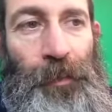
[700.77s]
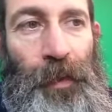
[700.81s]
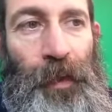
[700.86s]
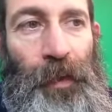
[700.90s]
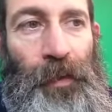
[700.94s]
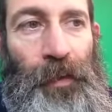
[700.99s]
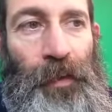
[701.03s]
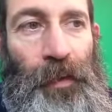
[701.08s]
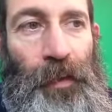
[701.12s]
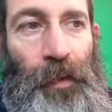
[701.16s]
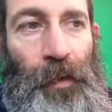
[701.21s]

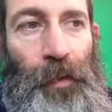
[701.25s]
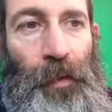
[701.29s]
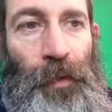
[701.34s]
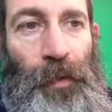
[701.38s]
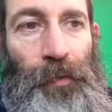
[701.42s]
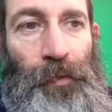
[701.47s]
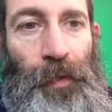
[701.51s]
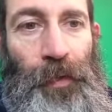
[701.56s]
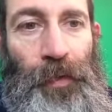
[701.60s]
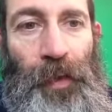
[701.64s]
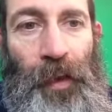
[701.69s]
but, you know,
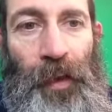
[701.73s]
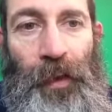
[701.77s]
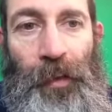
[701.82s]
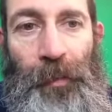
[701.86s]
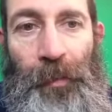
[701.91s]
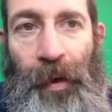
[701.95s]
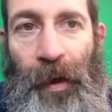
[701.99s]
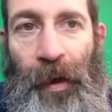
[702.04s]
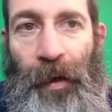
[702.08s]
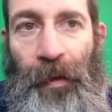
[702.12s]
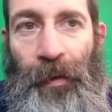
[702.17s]
if you think
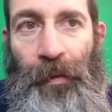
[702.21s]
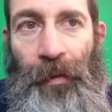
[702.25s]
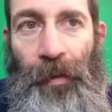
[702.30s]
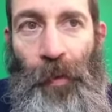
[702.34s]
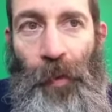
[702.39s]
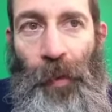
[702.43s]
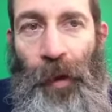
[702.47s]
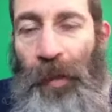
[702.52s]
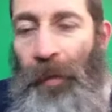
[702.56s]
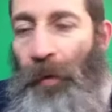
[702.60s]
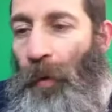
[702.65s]
about
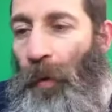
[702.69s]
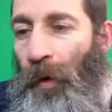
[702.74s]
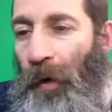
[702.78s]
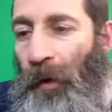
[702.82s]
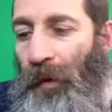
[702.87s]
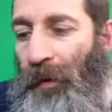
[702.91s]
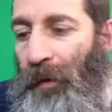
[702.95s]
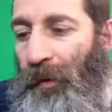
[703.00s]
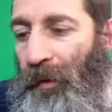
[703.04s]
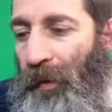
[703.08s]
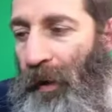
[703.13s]
the way the
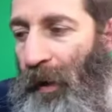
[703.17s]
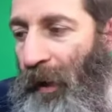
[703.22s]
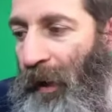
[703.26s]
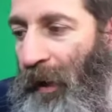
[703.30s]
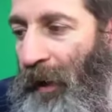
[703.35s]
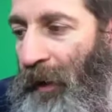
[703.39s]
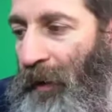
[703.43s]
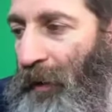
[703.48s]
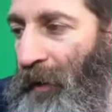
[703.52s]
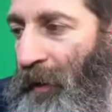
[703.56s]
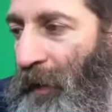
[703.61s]
world is
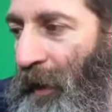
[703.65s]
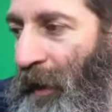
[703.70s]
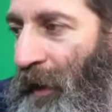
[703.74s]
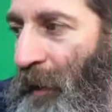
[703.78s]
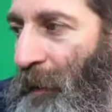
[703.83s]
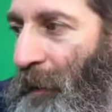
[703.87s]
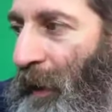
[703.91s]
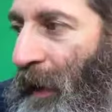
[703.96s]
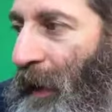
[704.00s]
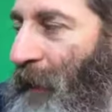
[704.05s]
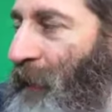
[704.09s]
today and you
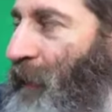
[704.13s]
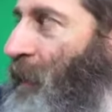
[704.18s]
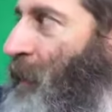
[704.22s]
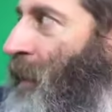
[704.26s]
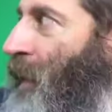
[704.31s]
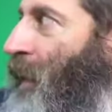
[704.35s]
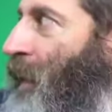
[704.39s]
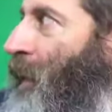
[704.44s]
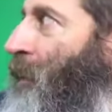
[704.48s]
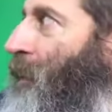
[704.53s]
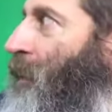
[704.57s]
think about
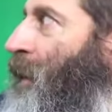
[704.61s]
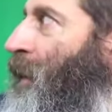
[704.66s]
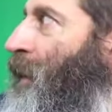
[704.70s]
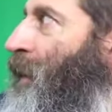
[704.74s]
from a